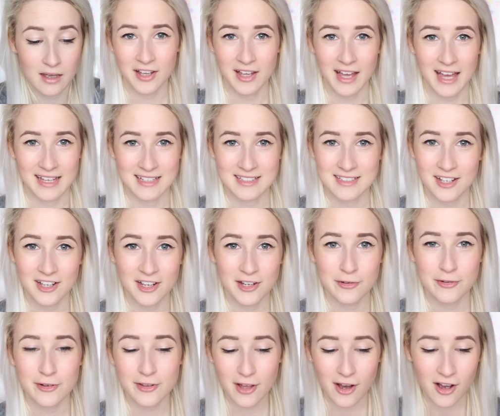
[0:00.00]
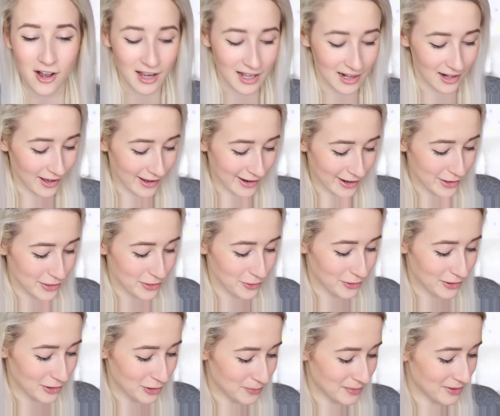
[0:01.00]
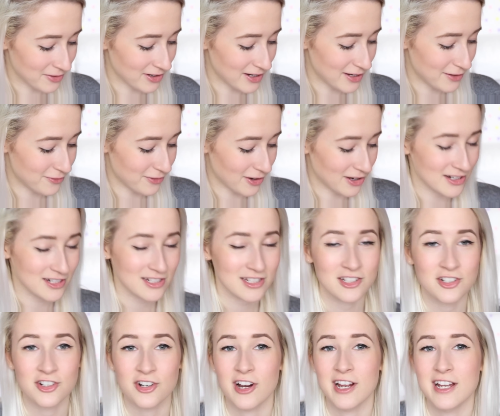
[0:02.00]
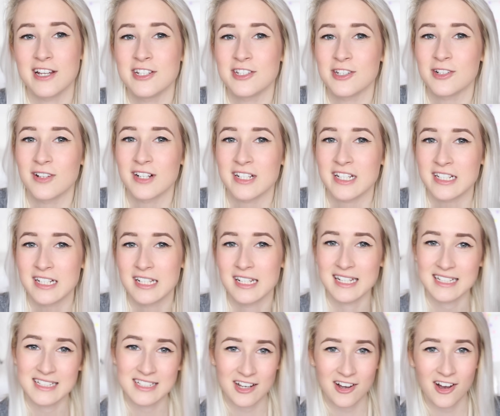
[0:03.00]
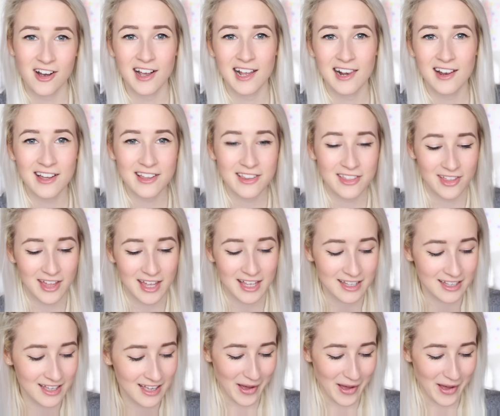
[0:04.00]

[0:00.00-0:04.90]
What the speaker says: Okay, so for the highlight, I thought it would be really fun to try and do like a glitter highlight thing.